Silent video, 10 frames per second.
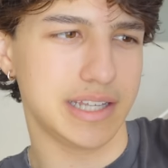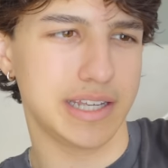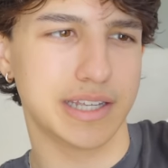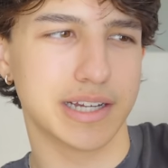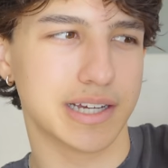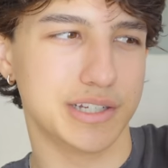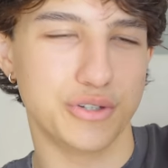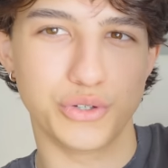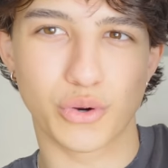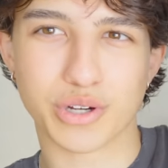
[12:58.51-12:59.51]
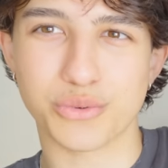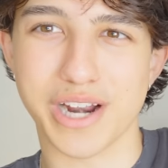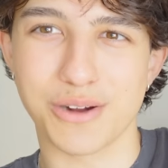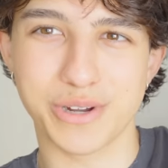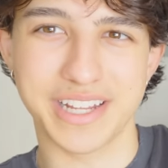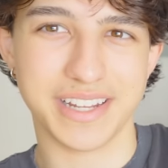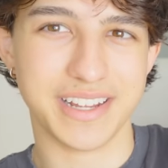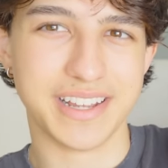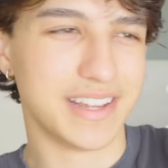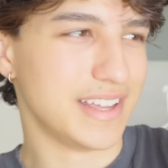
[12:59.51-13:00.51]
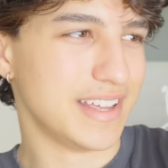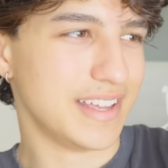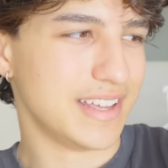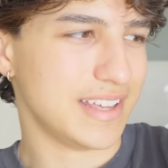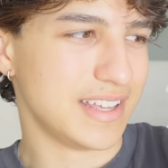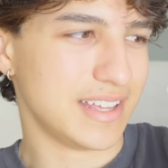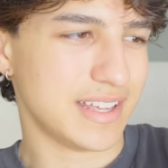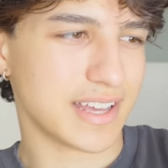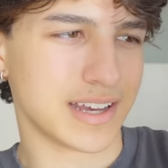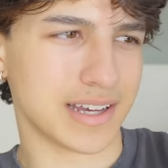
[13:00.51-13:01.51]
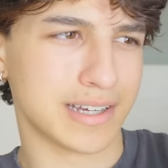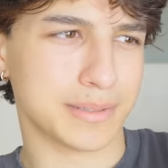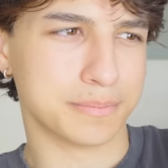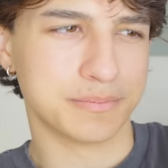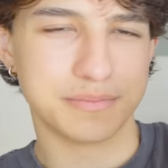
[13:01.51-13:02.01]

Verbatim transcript: in uh, New York when I went. Um,